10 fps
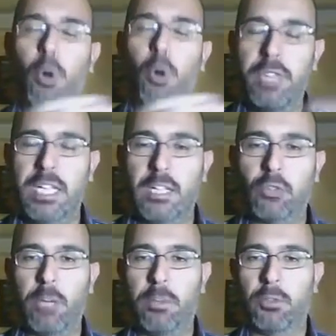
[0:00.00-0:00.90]
for the
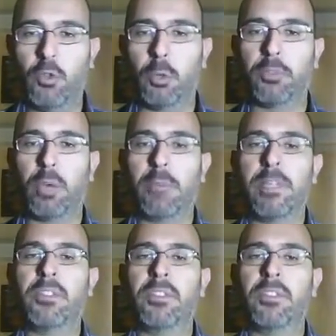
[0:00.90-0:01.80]
extremist groups who have
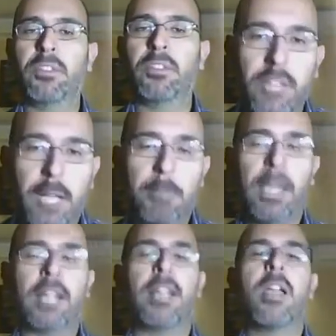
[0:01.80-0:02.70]
been suffering
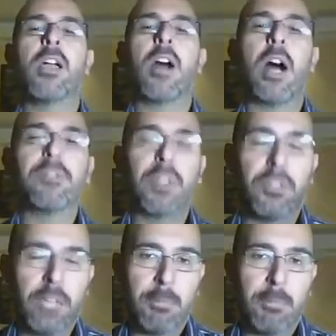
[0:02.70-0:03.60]
setback after
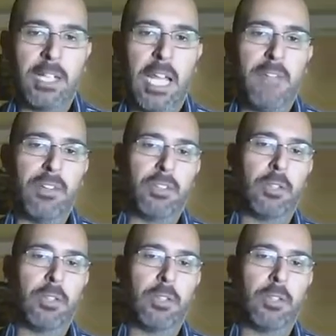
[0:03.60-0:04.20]
setback ever